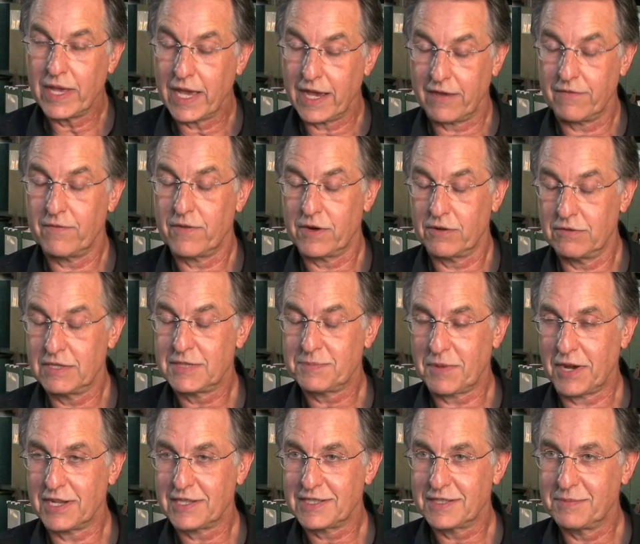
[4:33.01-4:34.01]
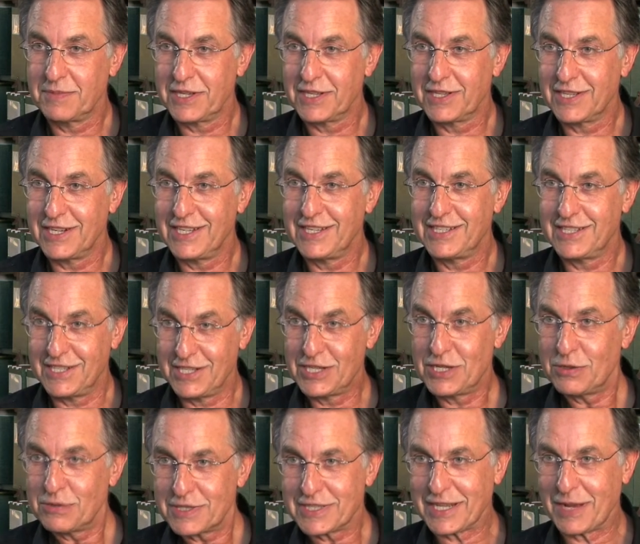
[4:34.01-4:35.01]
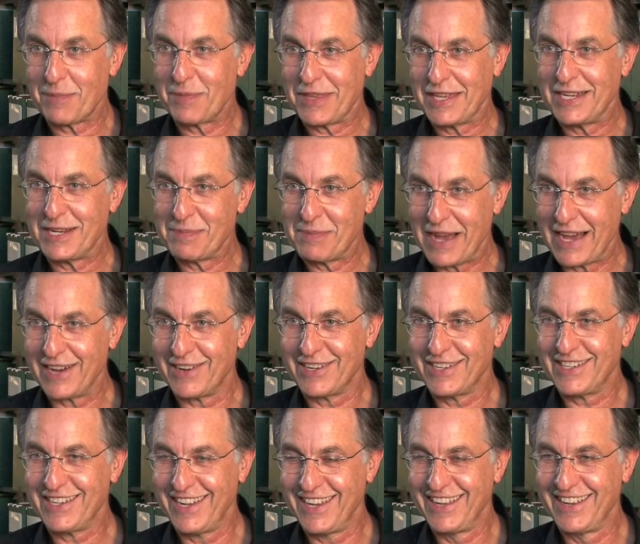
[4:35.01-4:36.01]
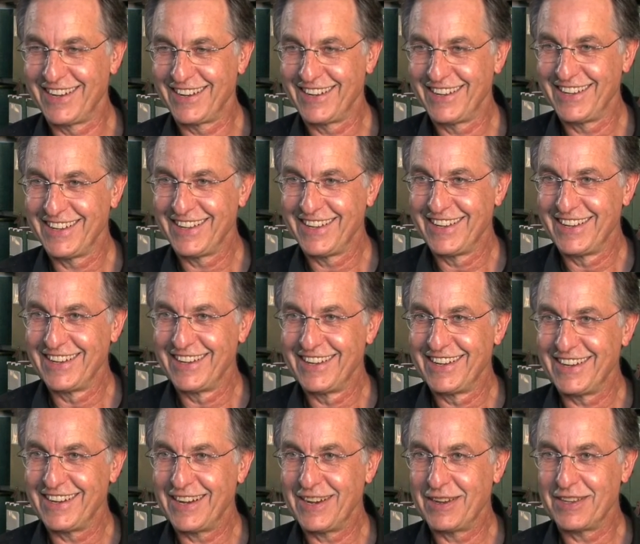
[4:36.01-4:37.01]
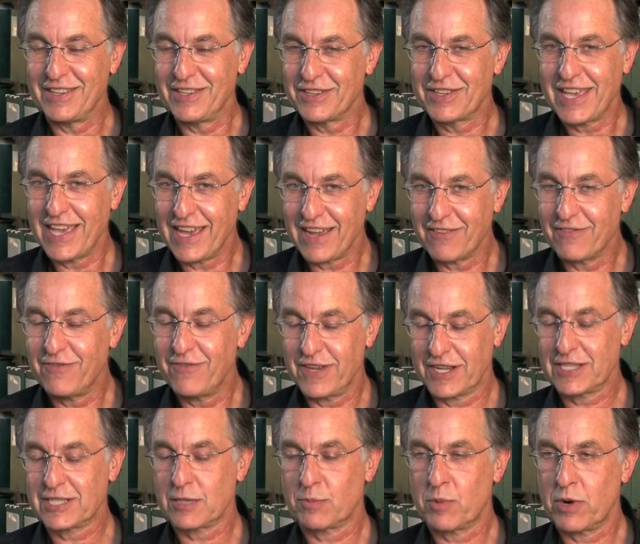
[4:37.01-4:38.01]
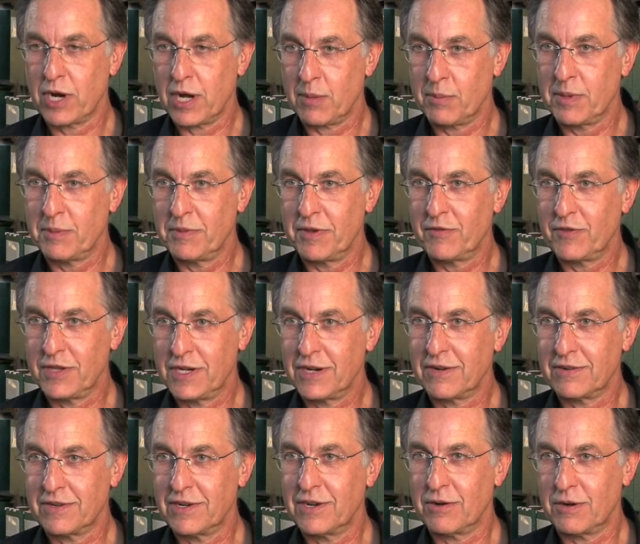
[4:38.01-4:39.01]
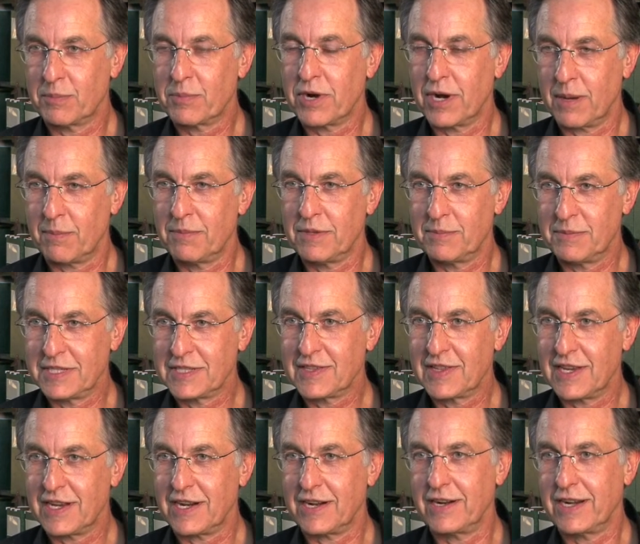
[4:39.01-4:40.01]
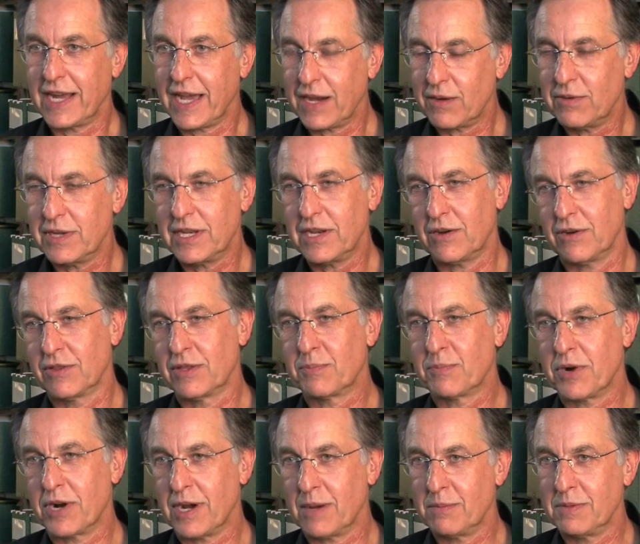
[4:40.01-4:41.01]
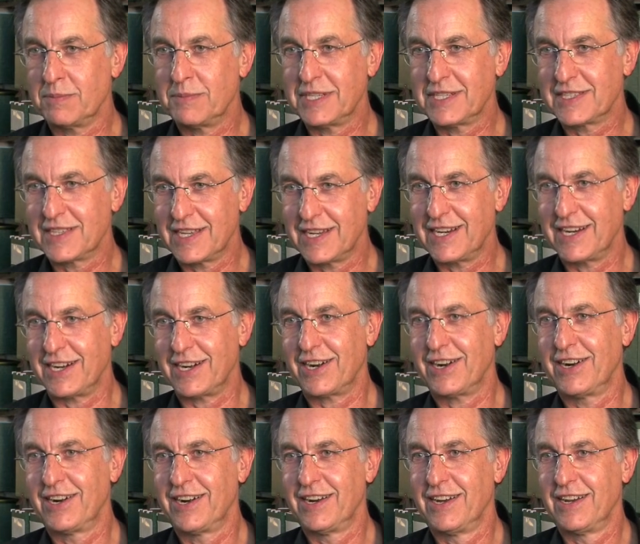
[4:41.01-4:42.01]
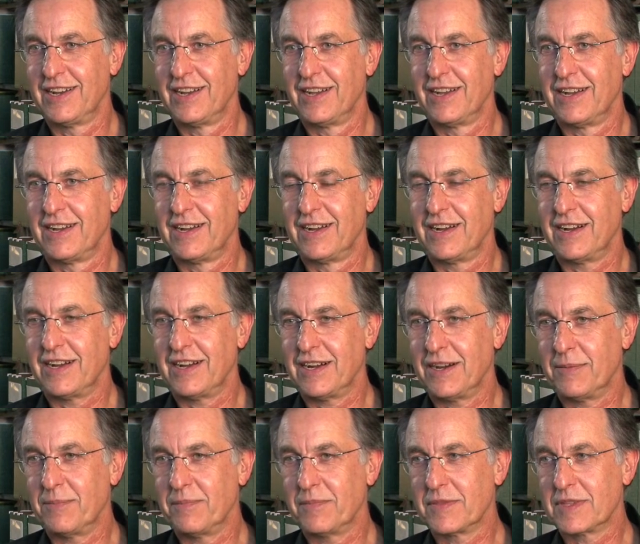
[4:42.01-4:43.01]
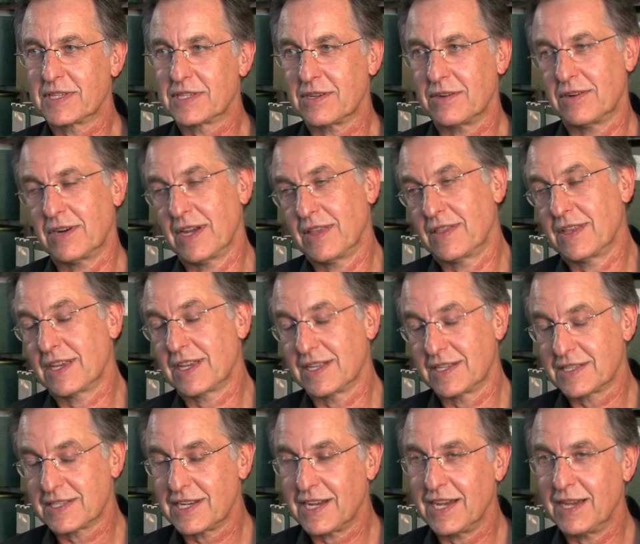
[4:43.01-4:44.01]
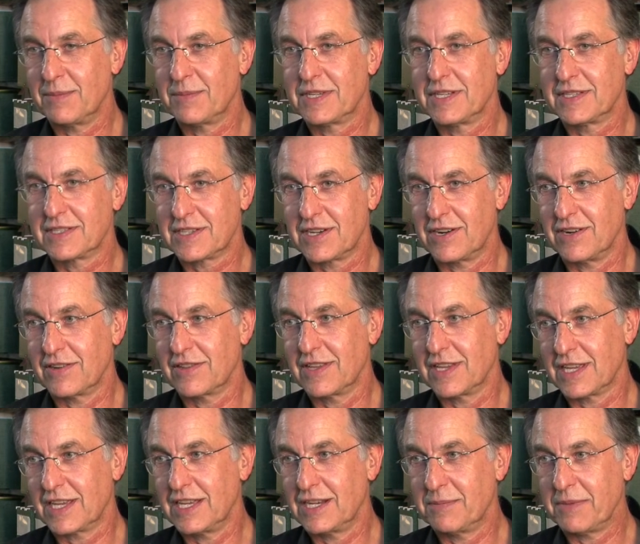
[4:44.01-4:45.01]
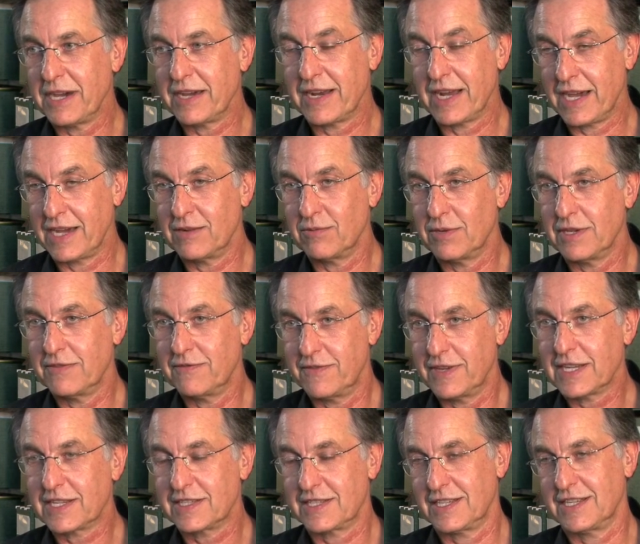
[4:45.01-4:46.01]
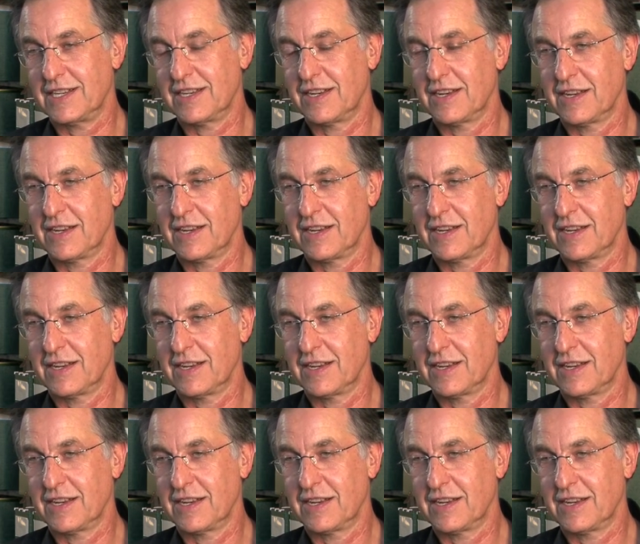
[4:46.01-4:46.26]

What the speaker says: have a responsibility to do something about it. You can't fix a problem if you don't know a problem is there. Now we know the problem is there. So I think it's time to start thinking about how do we fix it.